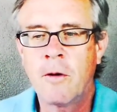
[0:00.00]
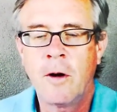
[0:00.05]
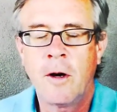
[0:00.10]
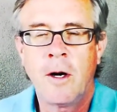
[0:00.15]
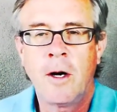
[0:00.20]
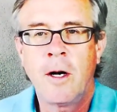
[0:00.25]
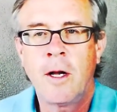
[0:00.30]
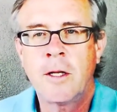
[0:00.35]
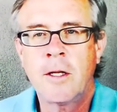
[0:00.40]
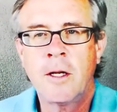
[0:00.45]

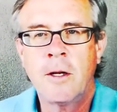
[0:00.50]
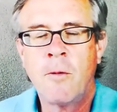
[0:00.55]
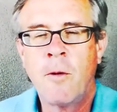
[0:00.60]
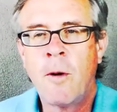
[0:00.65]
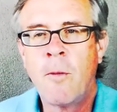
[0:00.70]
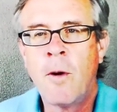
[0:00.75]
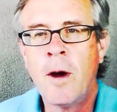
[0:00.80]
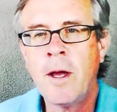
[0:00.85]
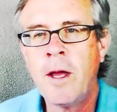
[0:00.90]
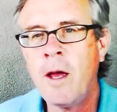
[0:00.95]
I say,
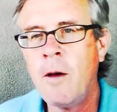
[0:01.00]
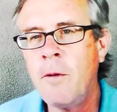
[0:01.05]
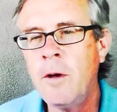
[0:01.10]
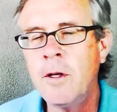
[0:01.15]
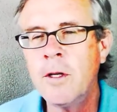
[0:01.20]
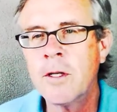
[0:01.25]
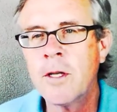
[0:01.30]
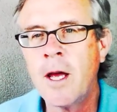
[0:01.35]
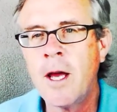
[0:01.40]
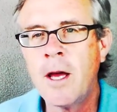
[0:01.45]
well, why can't
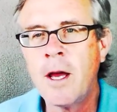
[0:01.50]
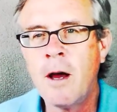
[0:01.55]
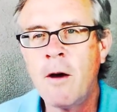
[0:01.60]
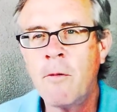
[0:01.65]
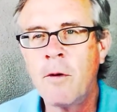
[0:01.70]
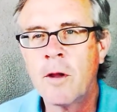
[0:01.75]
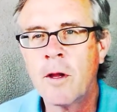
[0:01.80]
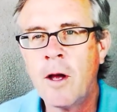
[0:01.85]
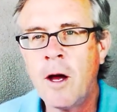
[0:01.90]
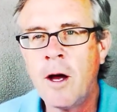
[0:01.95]
we just hang
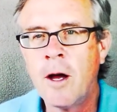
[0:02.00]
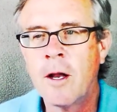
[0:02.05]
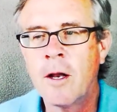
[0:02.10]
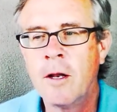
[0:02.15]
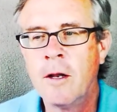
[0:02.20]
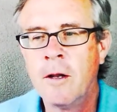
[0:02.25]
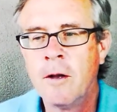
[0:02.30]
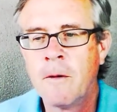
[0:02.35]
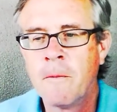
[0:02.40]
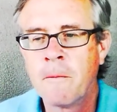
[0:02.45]
out with God
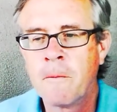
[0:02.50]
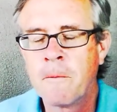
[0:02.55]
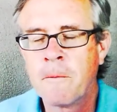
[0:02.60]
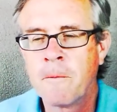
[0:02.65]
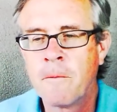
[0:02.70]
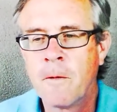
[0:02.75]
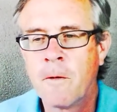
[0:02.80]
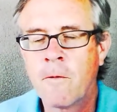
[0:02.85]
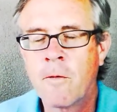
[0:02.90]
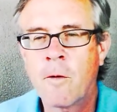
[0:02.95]

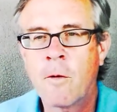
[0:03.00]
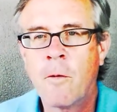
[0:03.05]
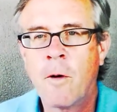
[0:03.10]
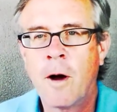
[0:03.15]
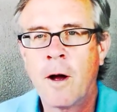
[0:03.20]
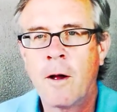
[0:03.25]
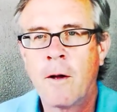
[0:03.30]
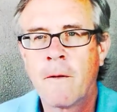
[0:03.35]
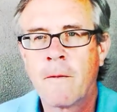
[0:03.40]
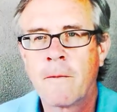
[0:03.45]
for a
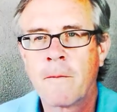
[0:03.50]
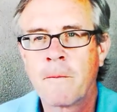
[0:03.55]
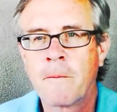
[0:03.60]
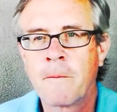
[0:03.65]
while?